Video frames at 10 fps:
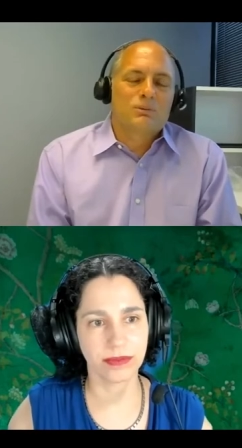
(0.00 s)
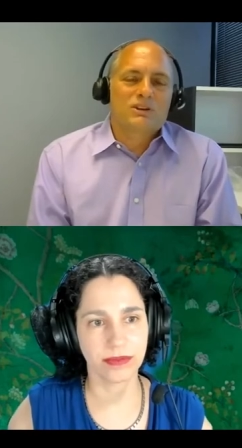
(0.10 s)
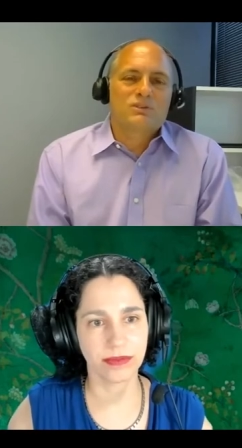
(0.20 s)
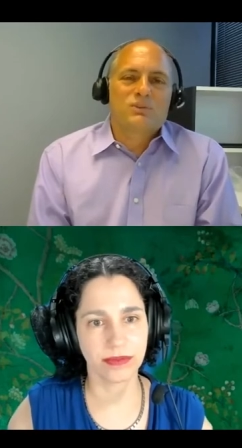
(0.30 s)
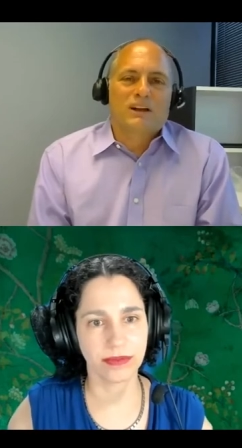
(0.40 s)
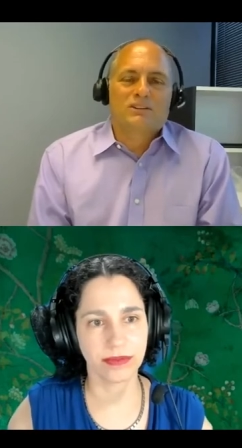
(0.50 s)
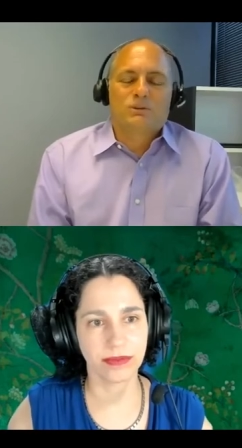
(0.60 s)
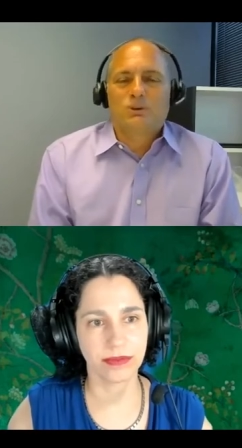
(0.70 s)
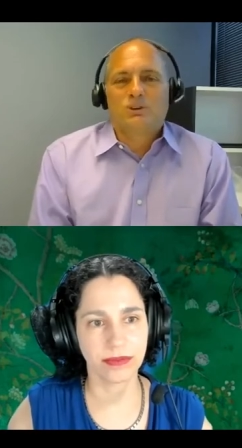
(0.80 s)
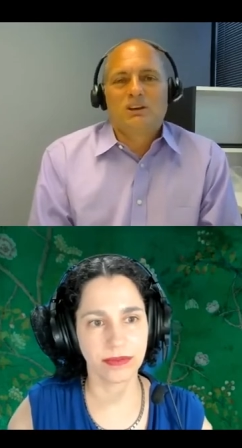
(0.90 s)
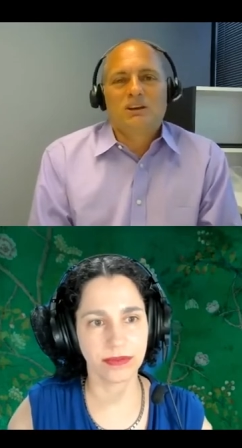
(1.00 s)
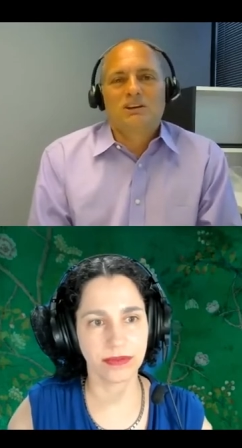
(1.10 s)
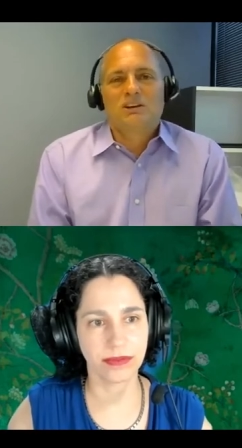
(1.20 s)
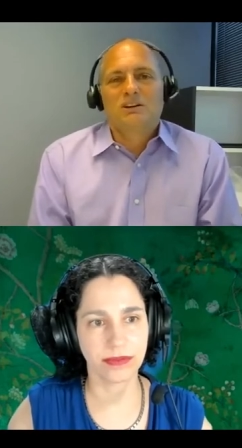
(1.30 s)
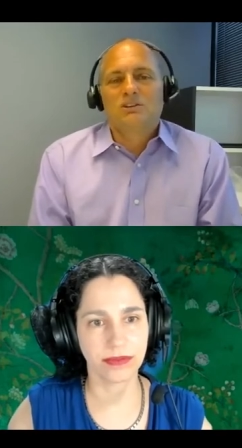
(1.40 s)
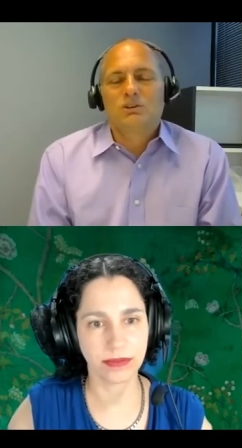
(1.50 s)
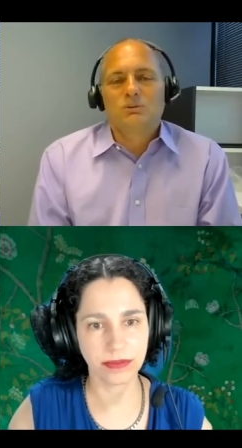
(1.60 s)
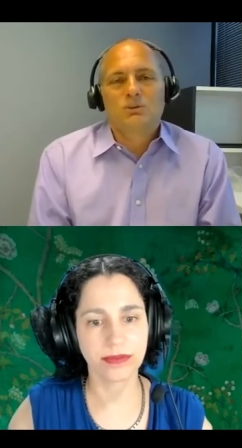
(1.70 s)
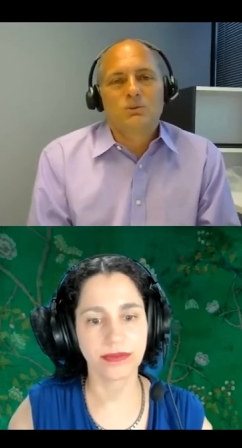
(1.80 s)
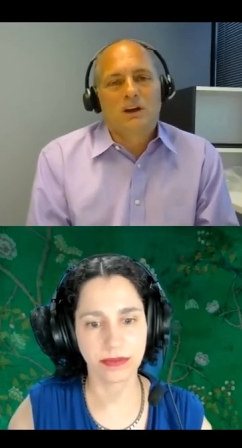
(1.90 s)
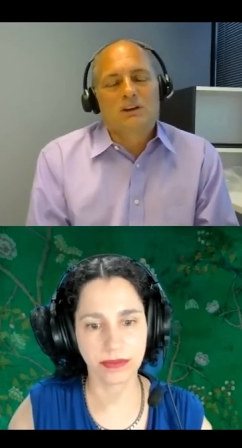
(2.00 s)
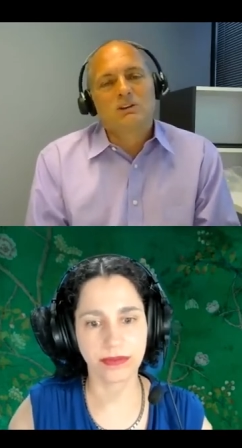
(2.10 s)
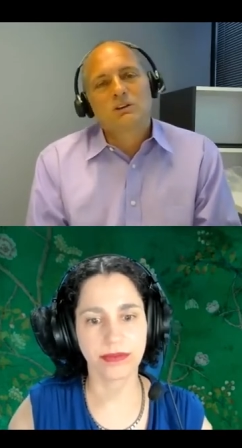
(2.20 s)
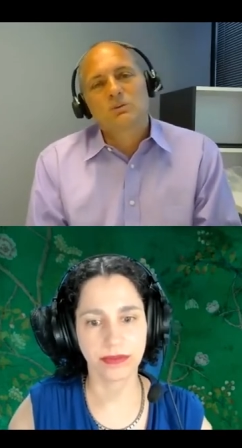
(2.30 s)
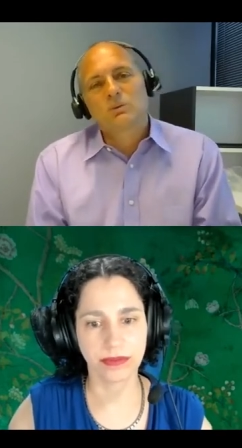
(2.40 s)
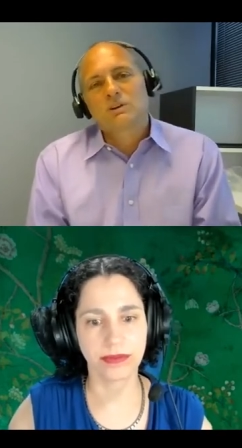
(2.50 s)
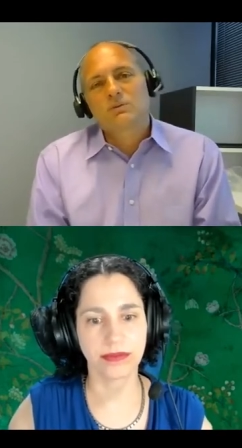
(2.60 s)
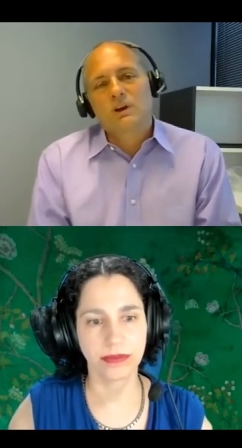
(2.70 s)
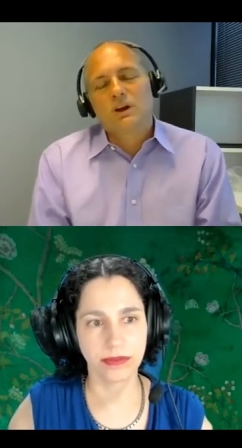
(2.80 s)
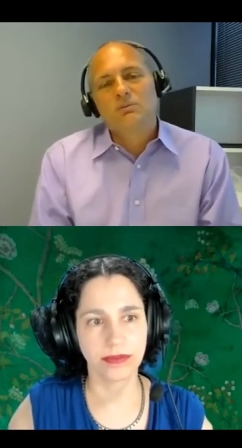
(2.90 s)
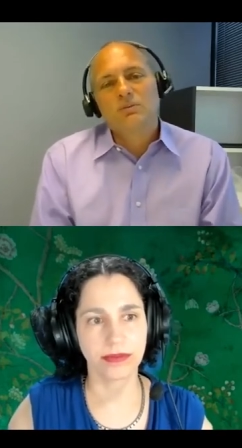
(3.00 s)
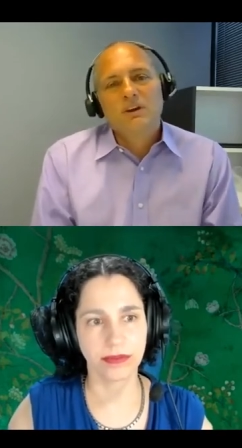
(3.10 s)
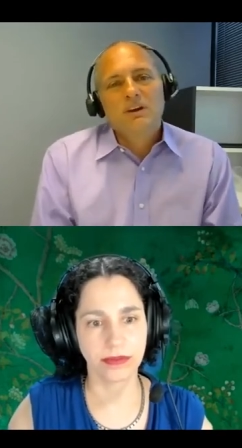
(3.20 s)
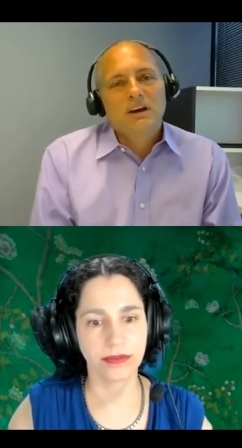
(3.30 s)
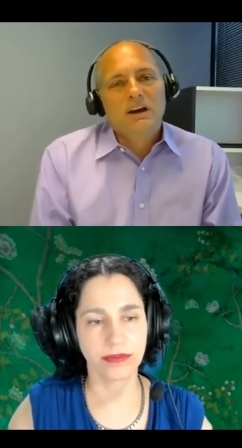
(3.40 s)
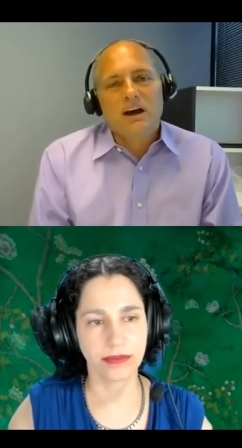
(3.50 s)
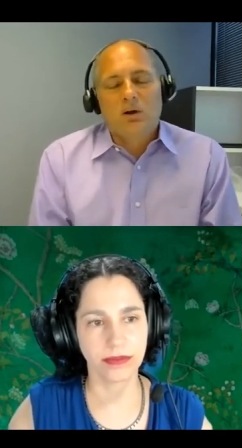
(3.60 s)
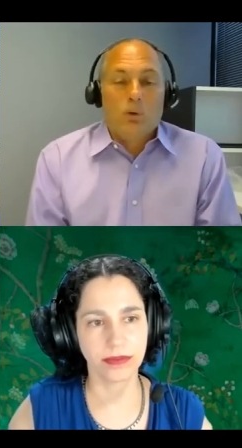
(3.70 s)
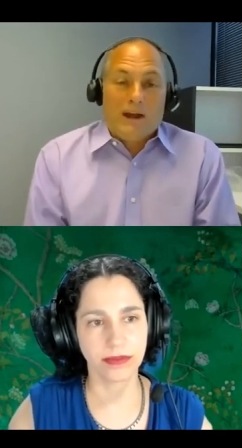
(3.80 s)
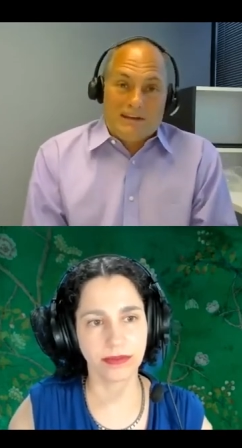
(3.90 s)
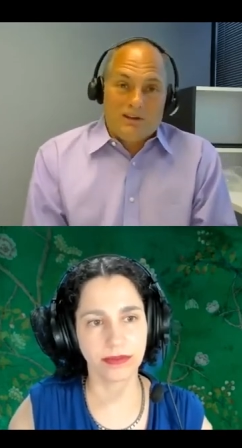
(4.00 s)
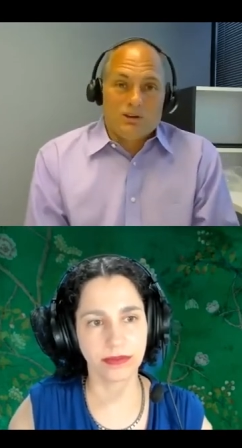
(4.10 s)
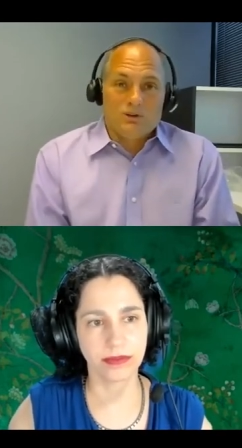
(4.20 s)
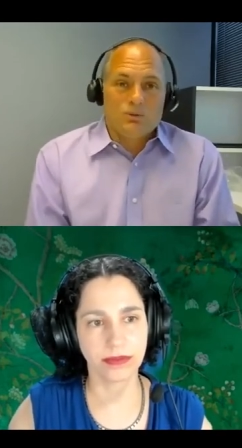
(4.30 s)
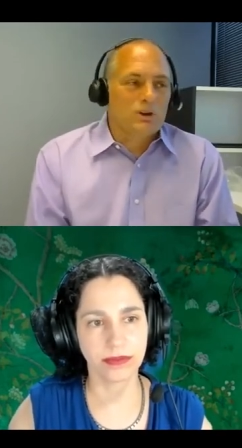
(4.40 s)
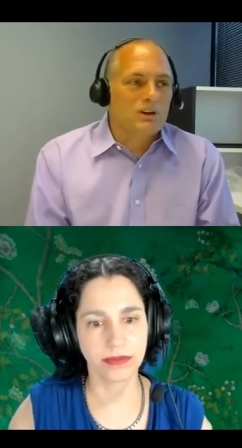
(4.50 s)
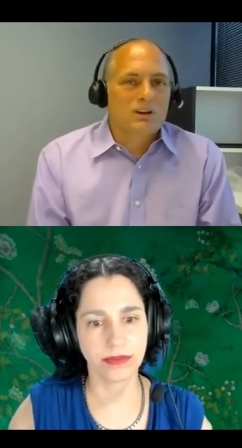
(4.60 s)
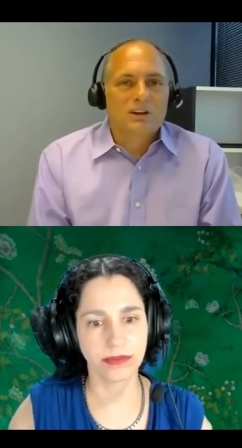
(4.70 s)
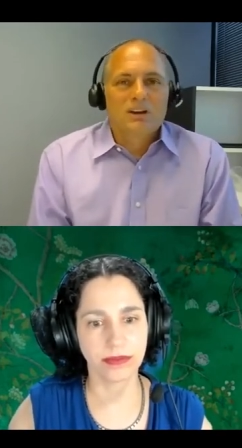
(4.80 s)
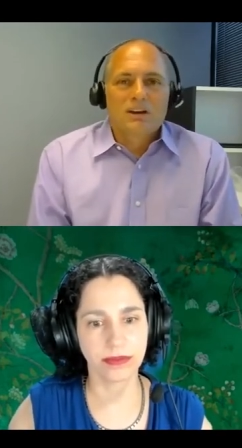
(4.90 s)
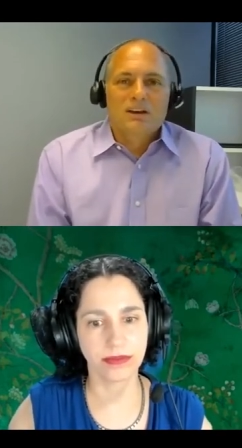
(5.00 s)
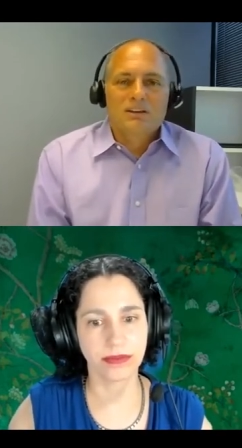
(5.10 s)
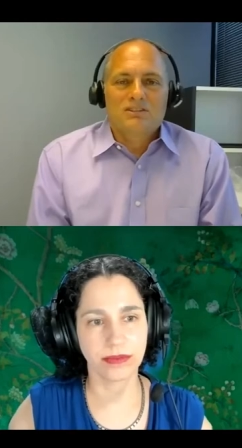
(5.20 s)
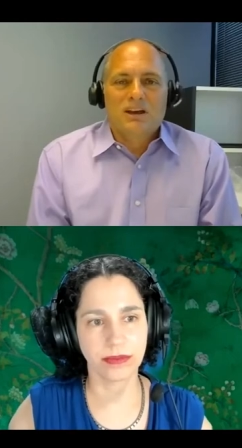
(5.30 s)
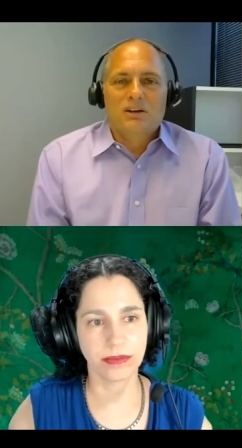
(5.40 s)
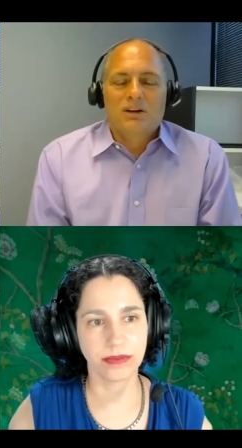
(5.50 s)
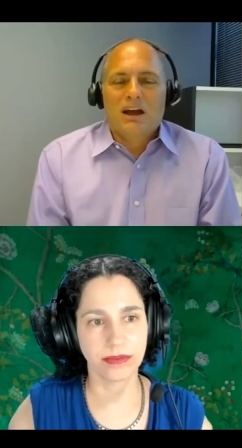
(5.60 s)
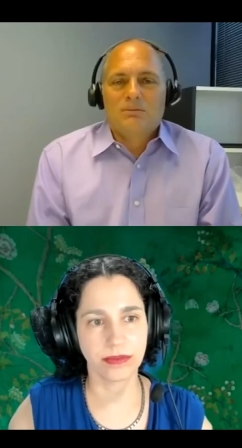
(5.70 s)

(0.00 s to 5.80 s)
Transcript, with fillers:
Speaker 1: much flexibility here in terms of where you can work from, uh, when you can work, et cetera.